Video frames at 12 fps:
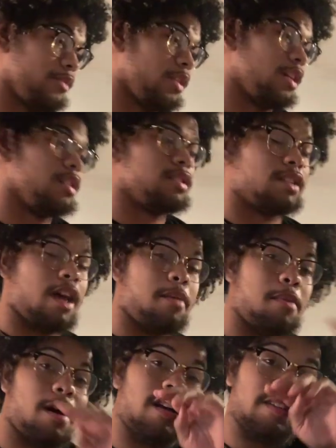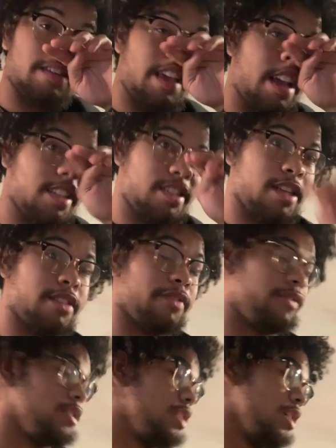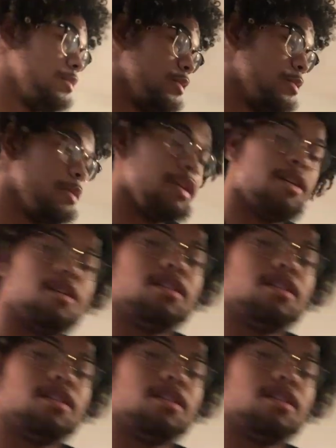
you gotta stop by gas station, fill up, and then be gone.